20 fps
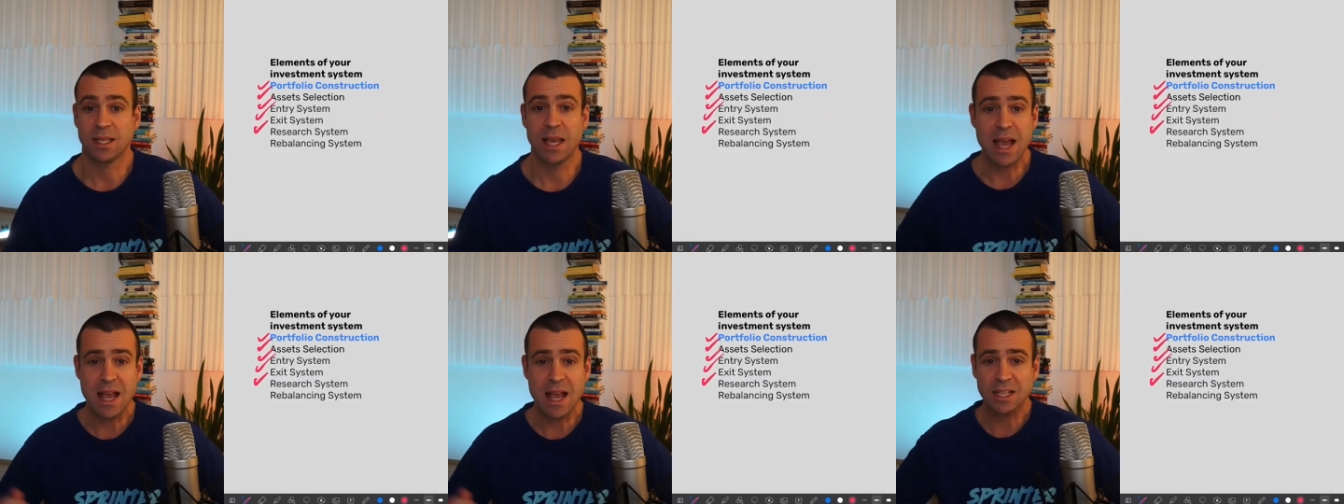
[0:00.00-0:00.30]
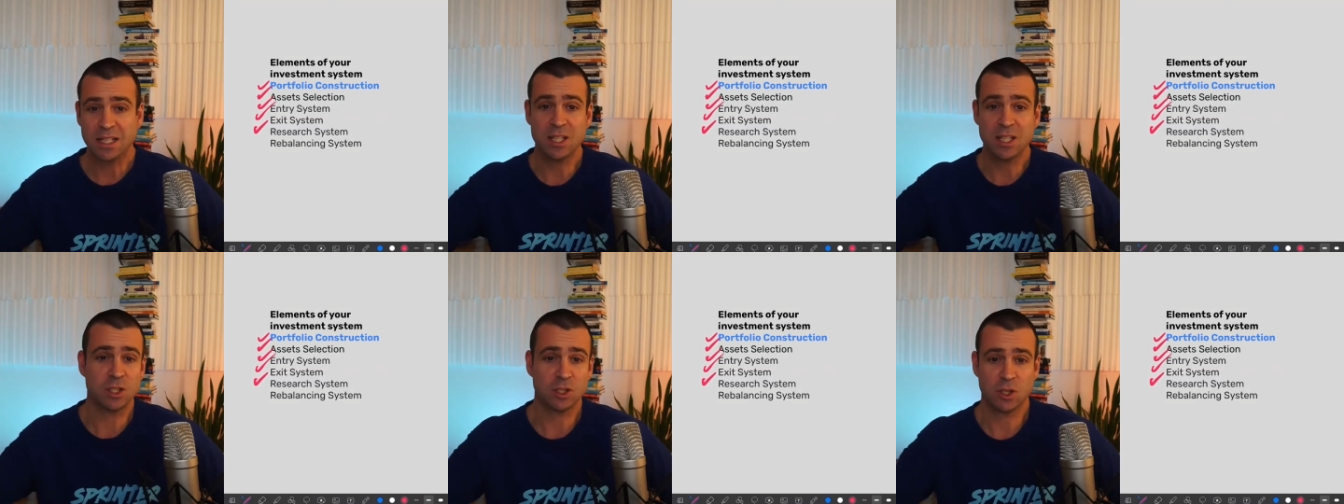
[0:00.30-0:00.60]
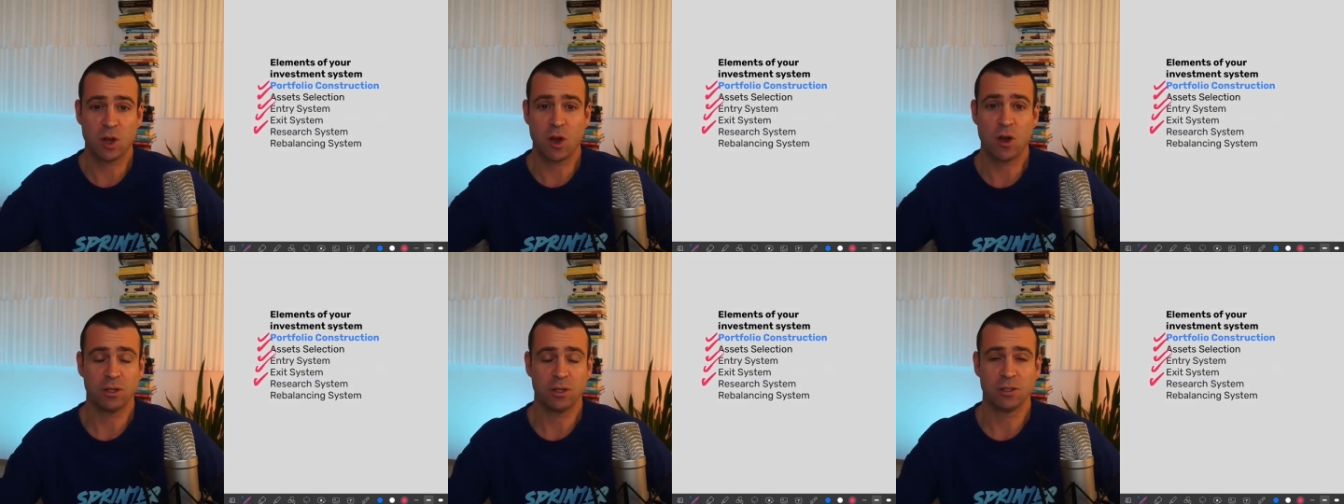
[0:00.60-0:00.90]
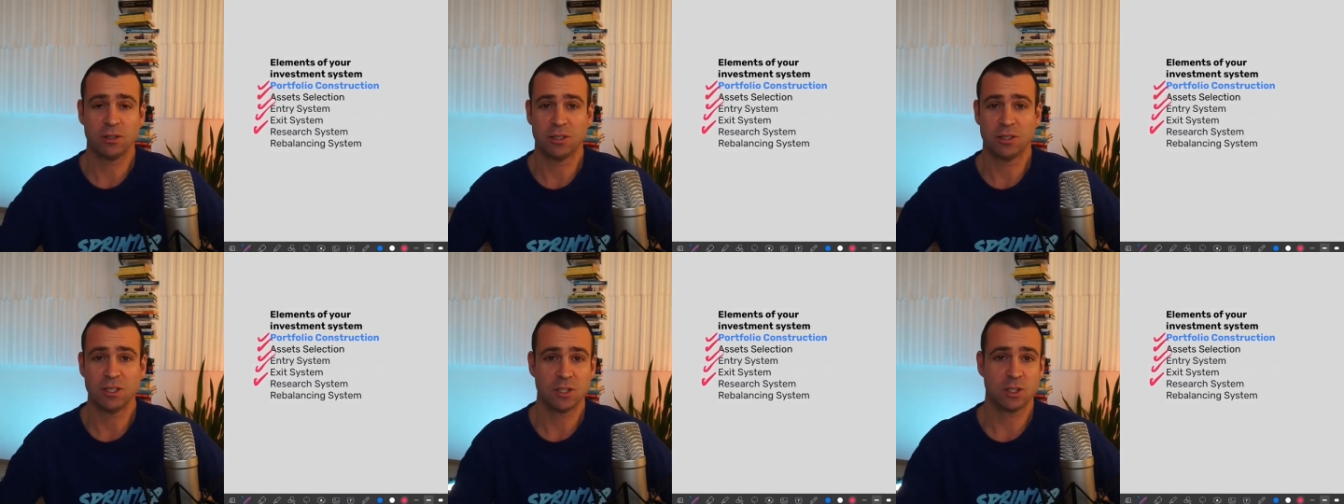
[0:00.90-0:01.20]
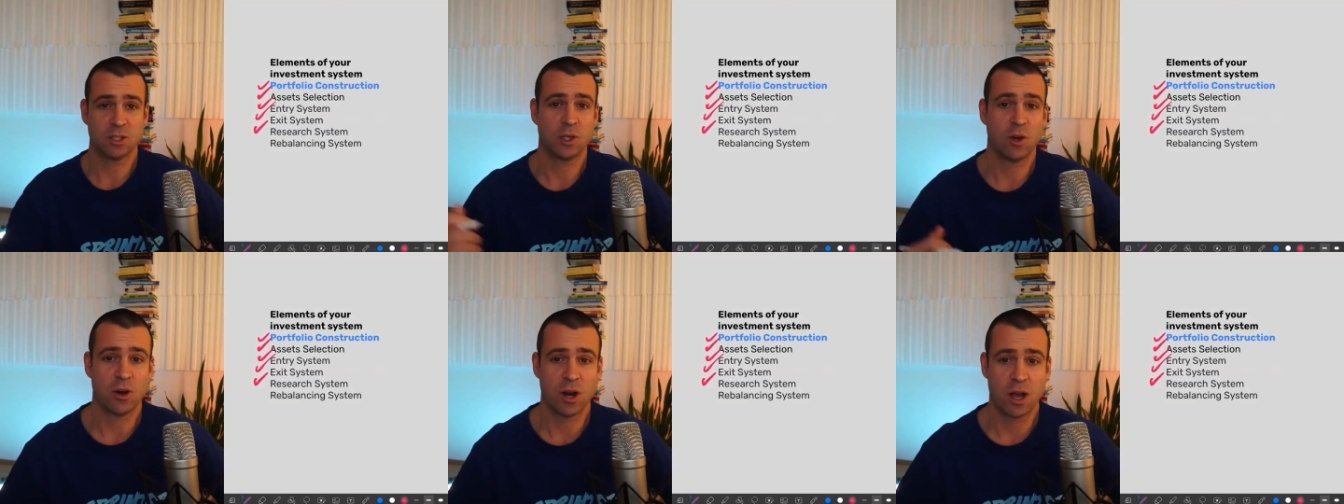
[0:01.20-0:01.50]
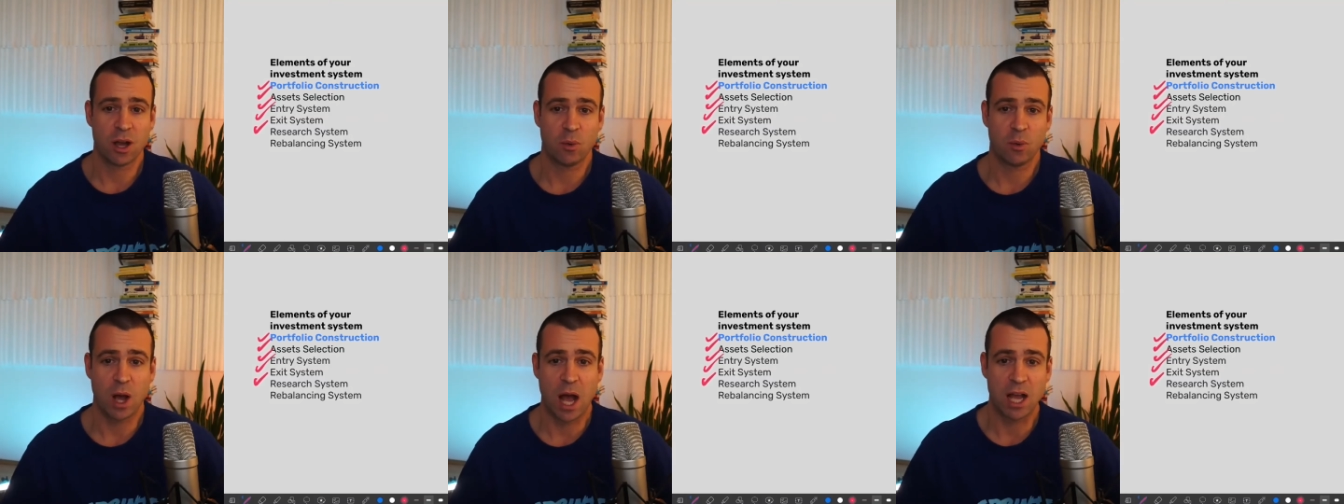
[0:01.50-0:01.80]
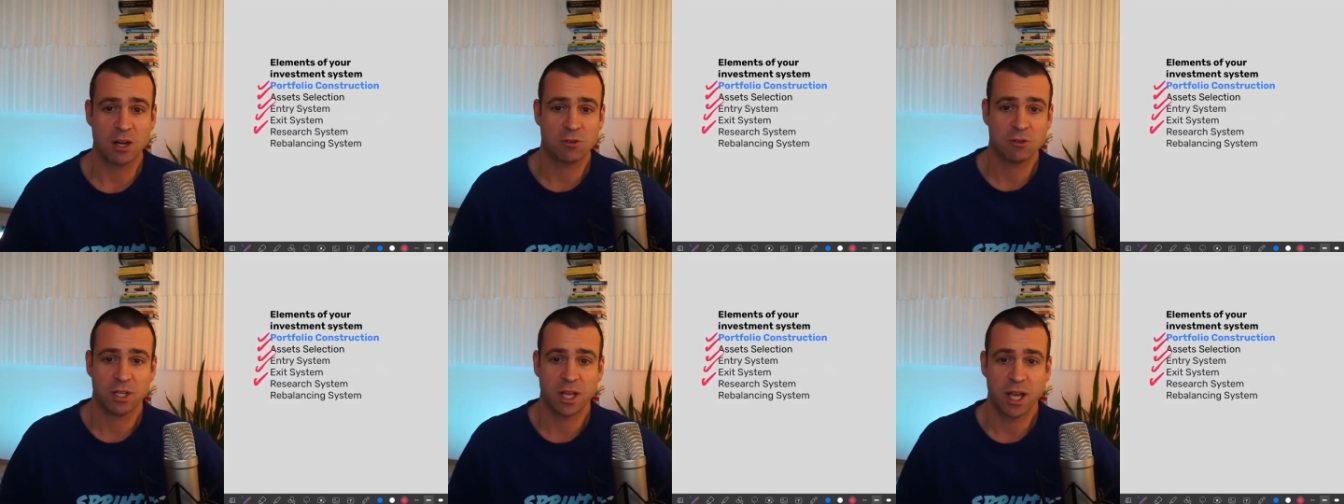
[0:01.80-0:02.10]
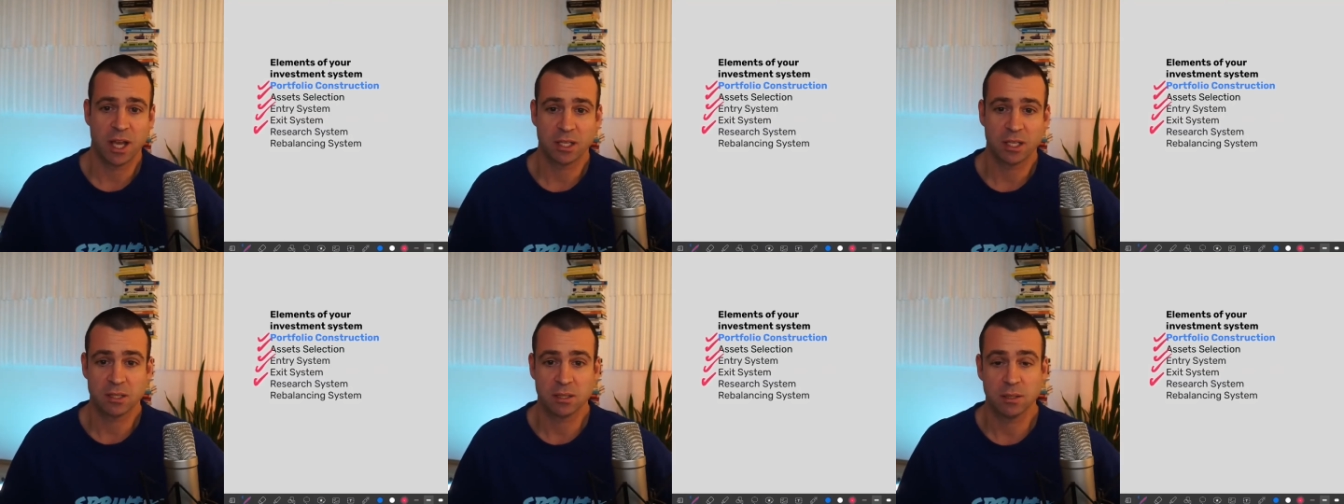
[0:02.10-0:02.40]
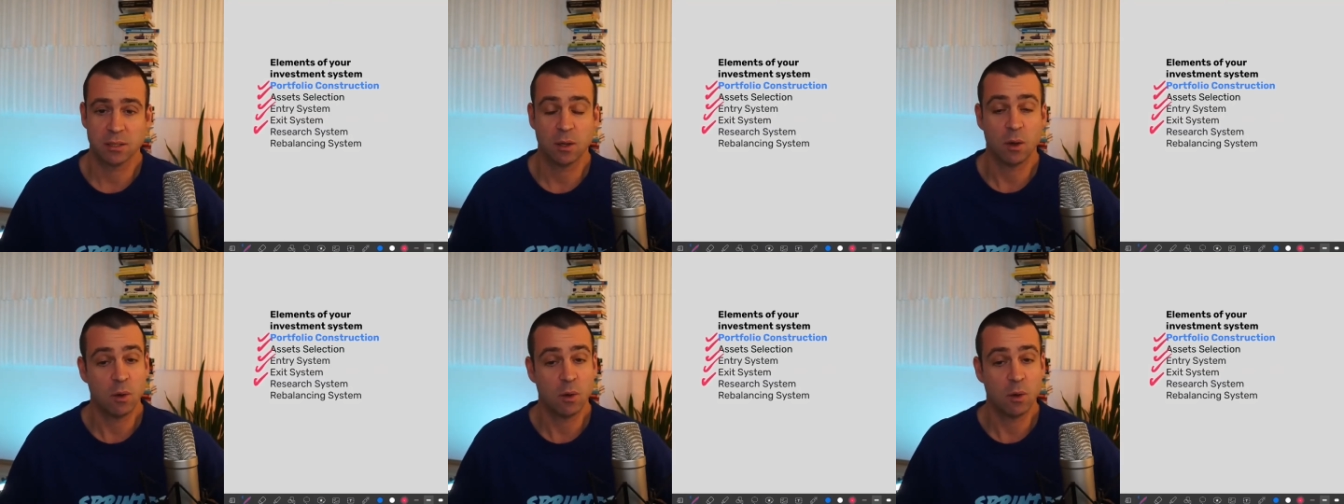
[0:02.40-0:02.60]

hey, this gone, this is gone now 100x.